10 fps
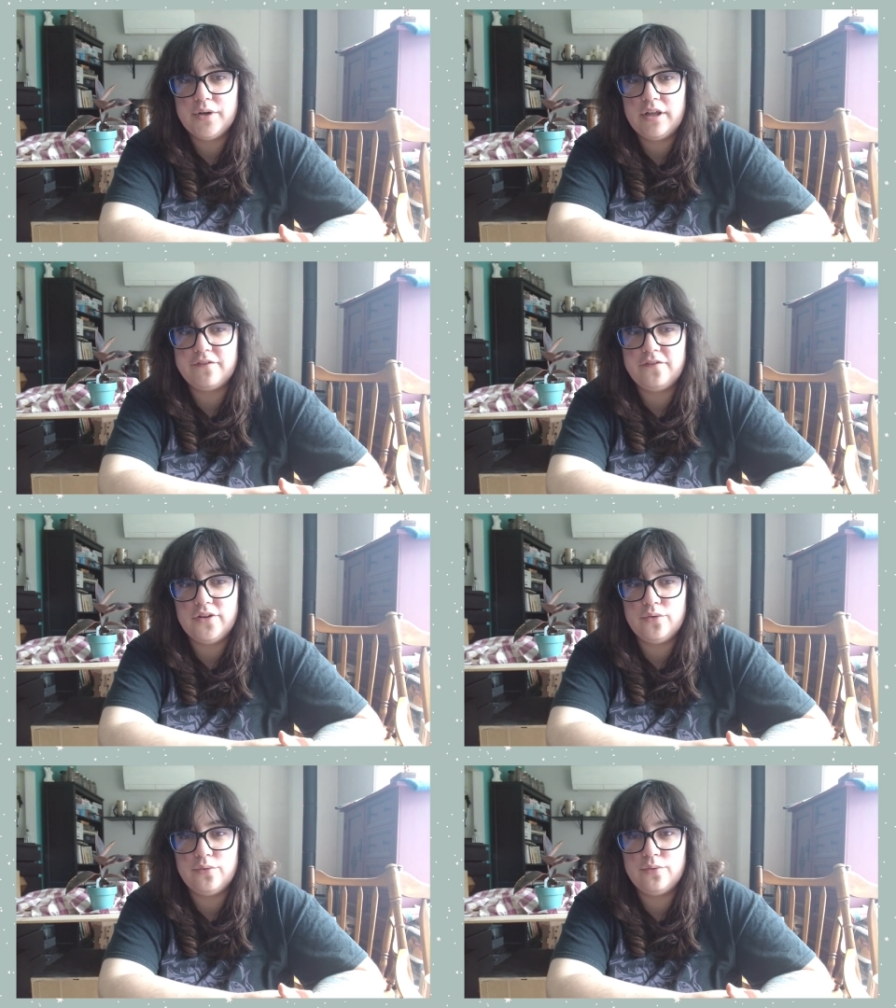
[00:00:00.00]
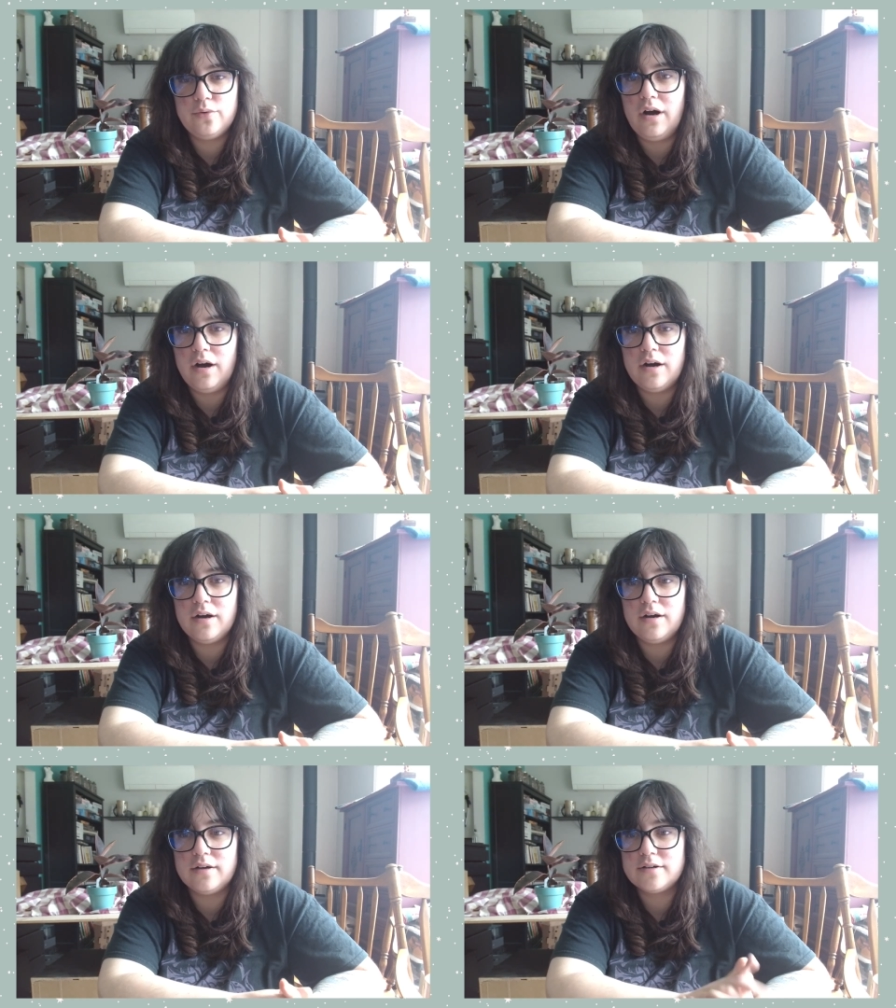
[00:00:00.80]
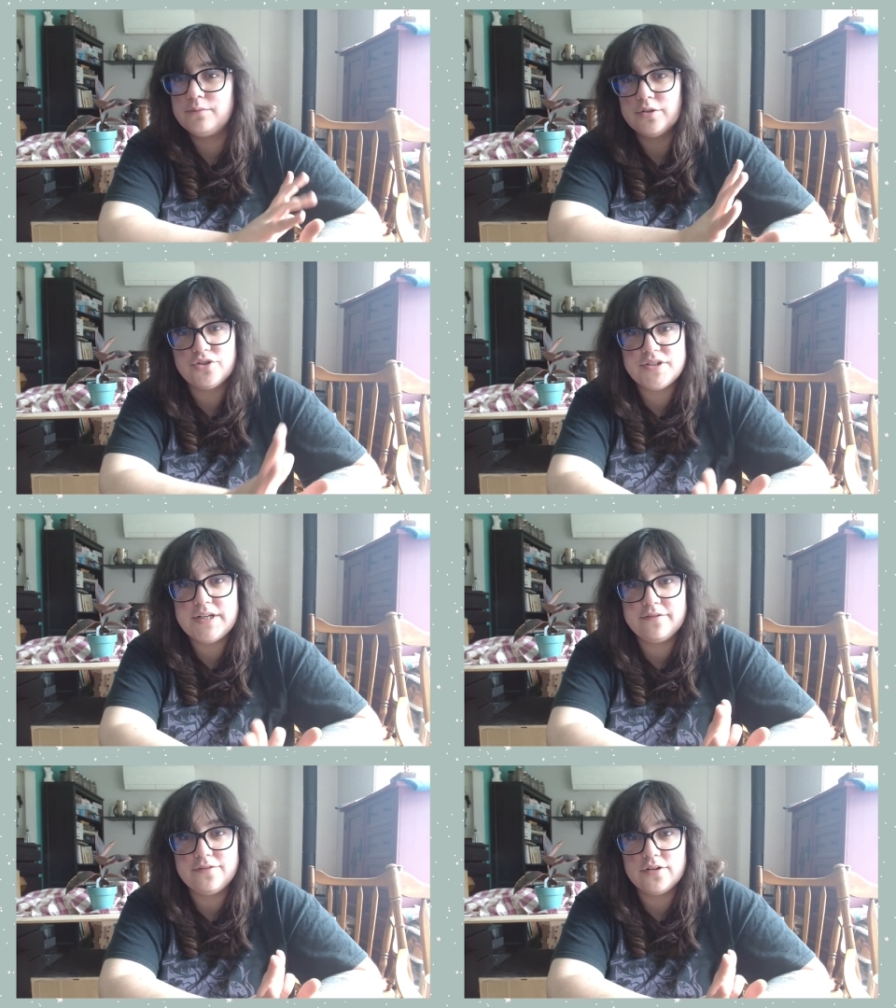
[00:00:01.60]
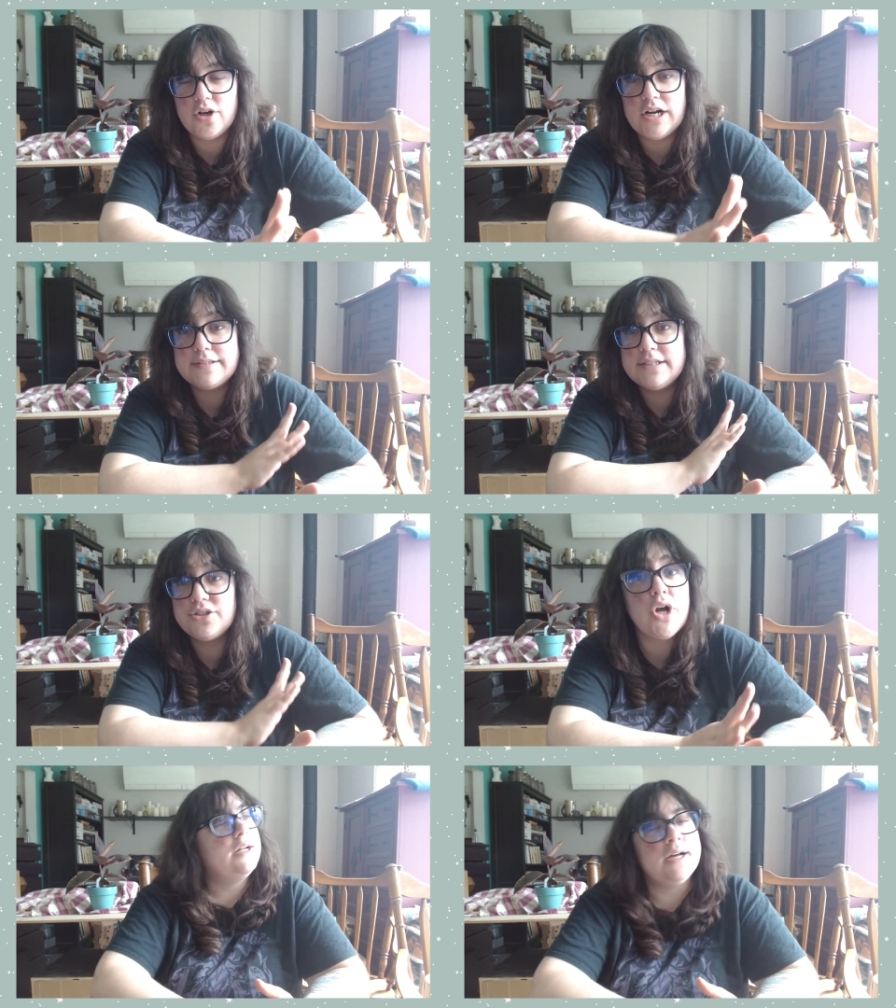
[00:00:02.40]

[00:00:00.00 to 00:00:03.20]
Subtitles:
if we're just here for the cross stitch,